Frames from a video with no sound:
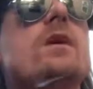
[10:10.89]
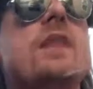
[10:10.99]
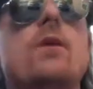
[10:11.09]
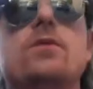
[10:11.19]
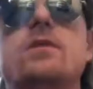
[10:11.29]

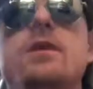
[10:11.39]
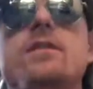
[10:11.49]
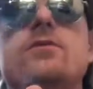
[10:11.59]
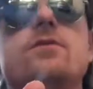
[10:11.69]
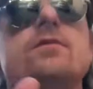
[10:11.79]
That was
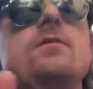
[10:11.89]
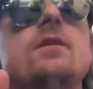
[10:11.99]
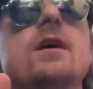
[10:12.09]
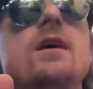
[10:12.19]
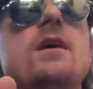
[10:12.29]

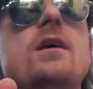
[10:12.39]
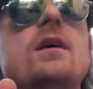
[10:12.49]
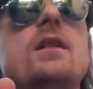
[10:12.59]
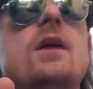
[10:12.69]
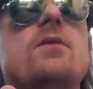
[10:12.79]

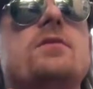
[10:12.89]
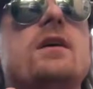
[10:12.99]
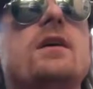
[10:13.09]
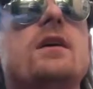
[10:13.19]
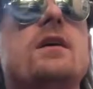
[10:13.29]
a, that was
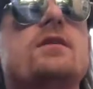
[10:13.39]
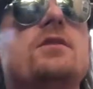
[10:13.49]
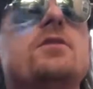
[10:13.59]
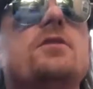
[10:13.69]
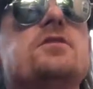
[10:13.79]
like a
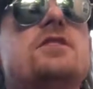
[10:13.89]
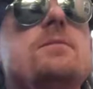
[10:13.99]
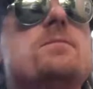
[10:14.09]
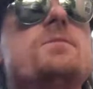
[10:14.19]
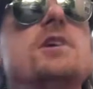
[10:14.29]
newer Jeep
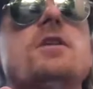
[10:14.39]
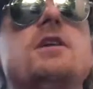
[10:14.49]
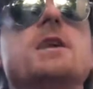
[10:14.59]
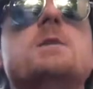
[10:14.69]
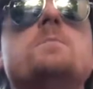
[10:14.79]
Cherokee,